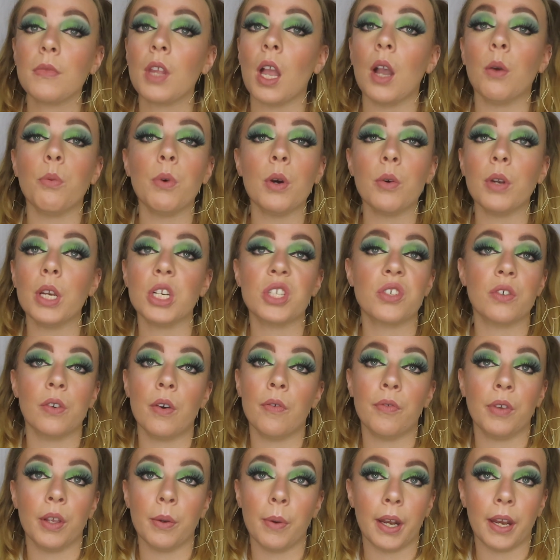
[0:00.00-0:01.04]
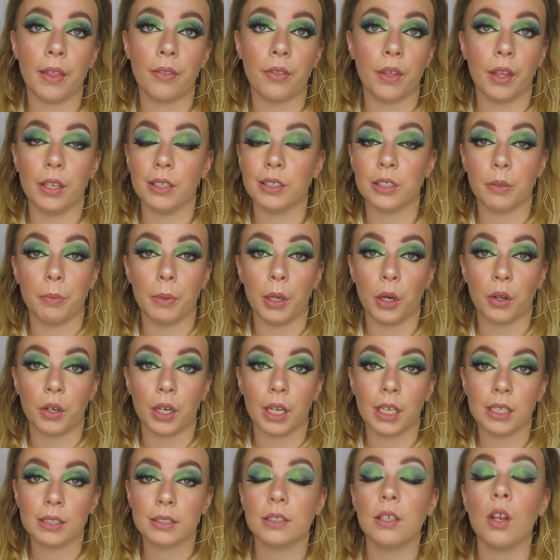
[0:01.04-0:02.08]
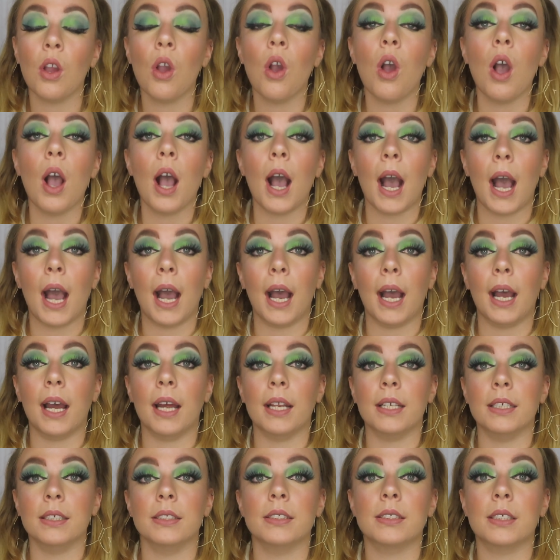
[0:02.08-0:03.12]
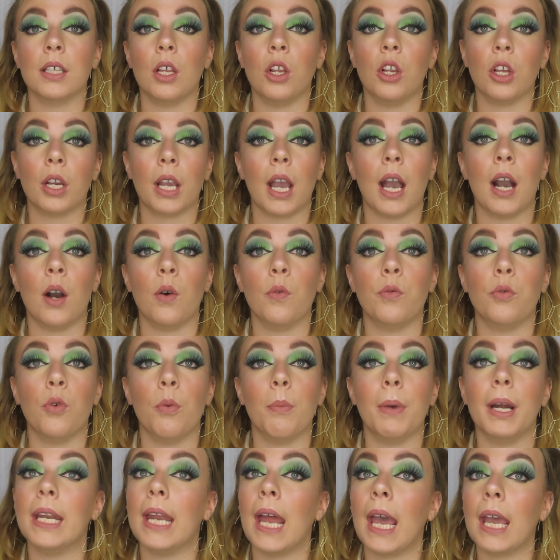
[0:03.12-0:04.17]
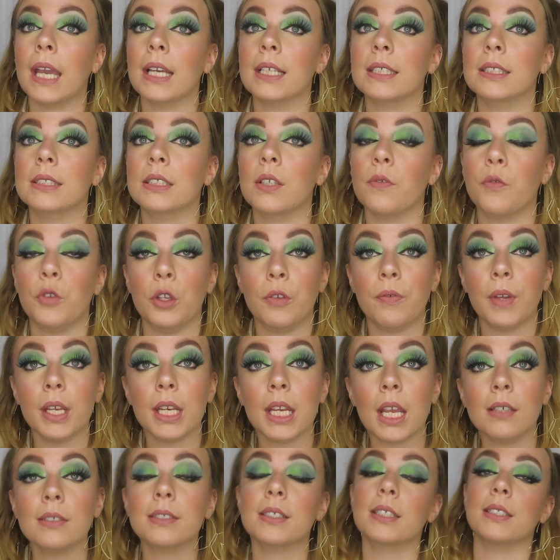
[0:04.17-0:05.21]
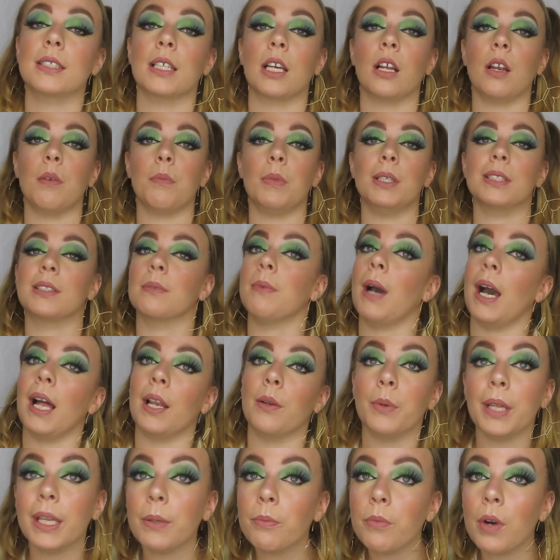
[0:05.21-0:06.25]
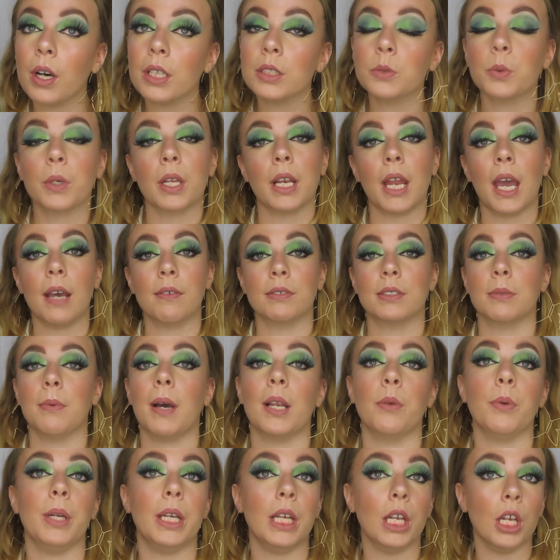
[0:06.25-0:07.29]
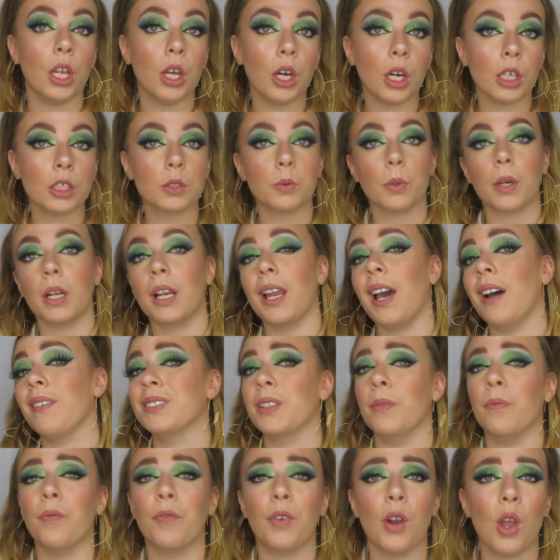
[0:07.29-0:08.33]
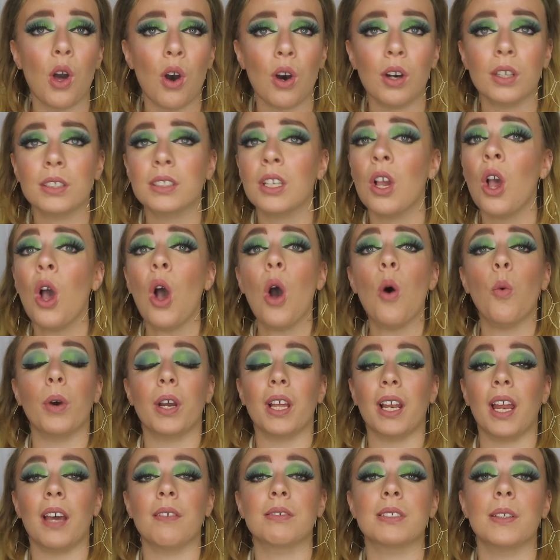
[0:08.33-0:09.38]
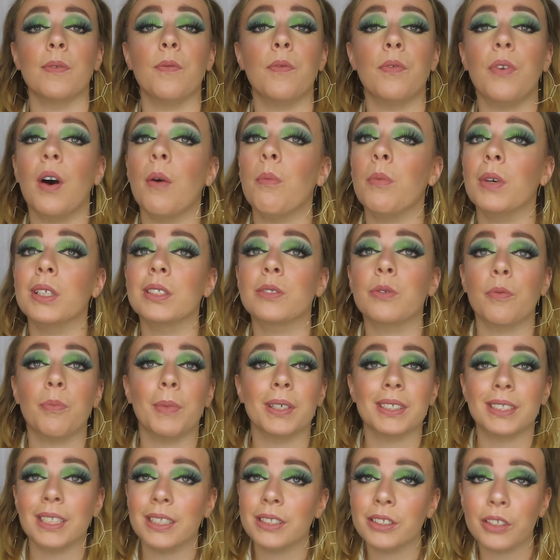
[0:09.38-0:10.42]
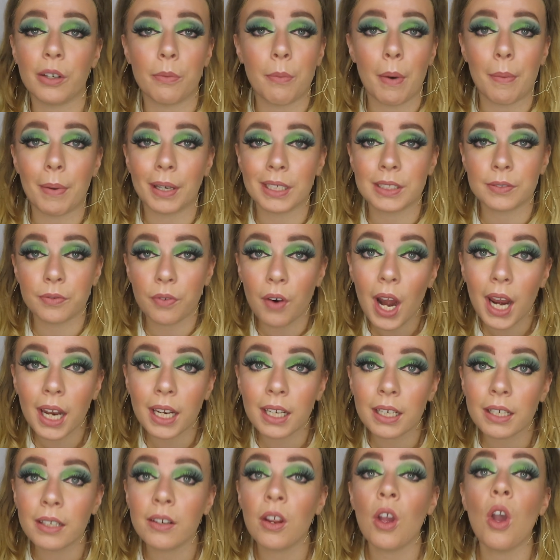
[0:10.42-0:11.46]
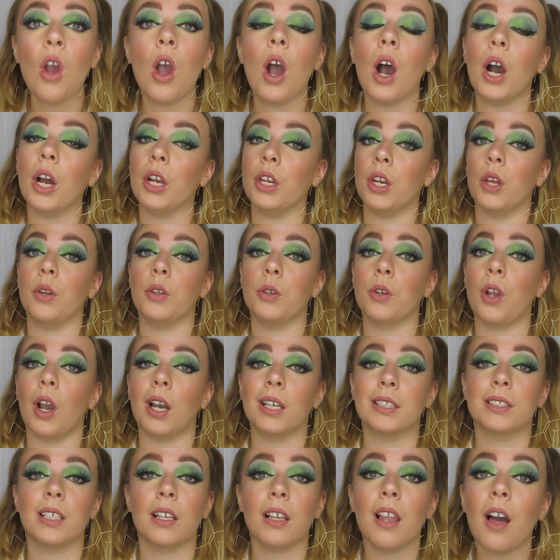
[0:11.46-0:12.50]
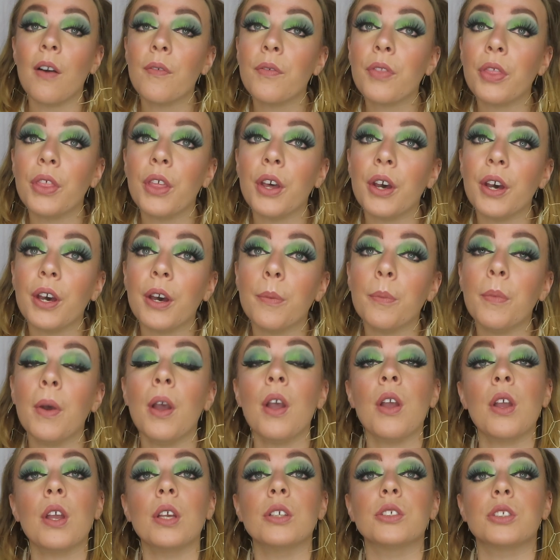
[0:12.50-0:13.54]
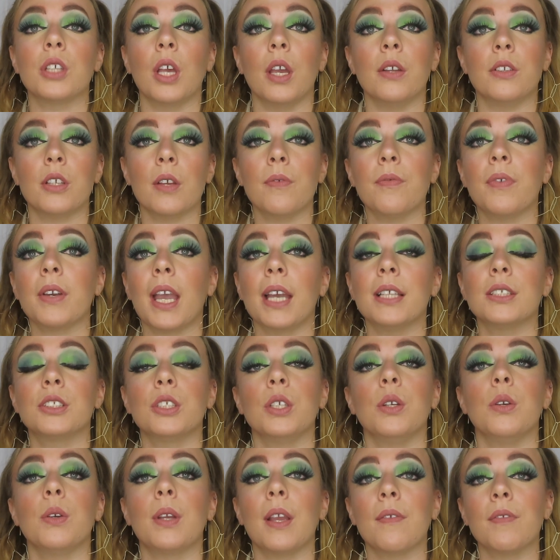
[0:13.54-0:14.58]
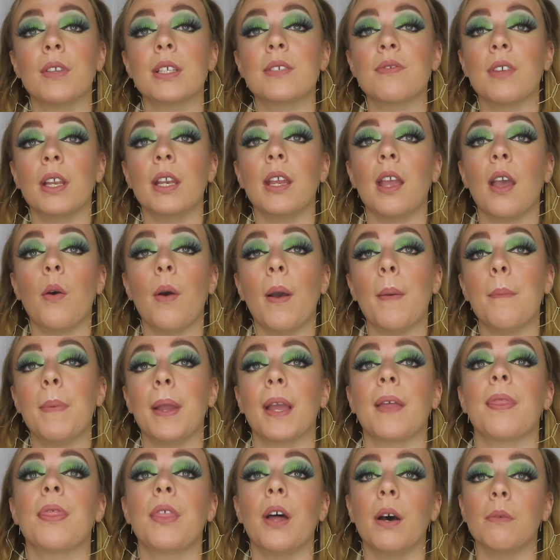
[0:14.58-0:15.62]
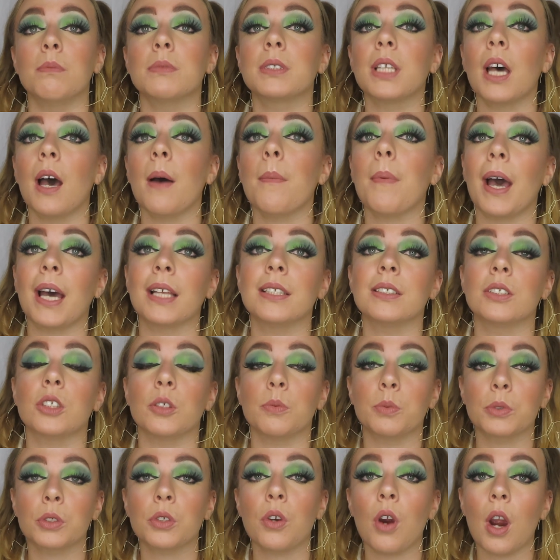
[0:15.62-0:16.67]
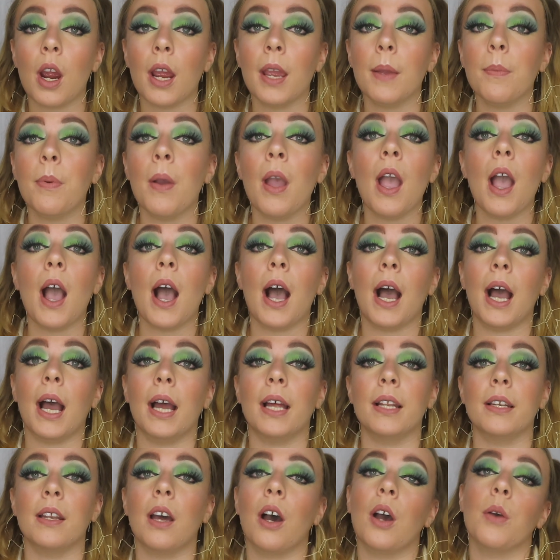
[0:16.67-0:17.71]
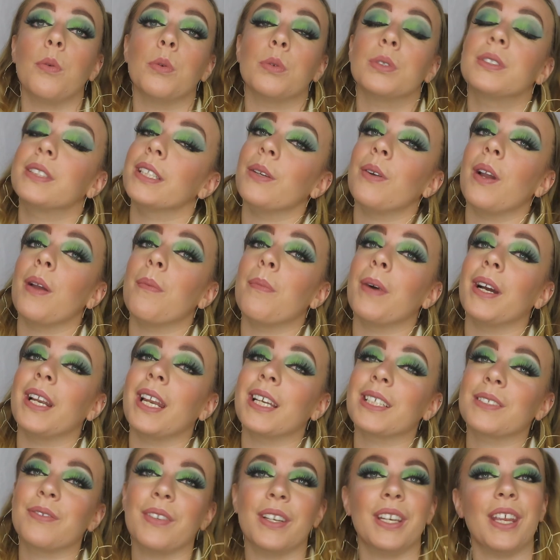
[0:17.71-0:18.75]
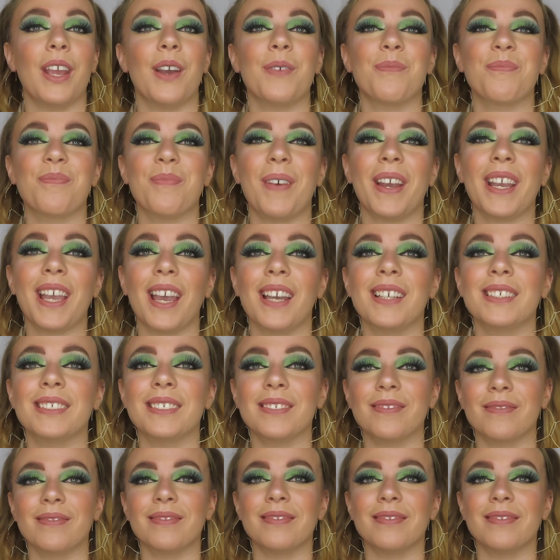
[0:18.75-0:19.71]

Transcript: I will literally review anything, to be honest. And look out for my next few videos, because they're going to be some Halloween ones. We're going to have some Halloween looks. We're going to have some vlogs. We're going to have some fun ones with my sister and my best friend. I know you guys love them. So don't forget to give this video a big thumbs up and subscribe. and I will see you in my next video. Bye guys.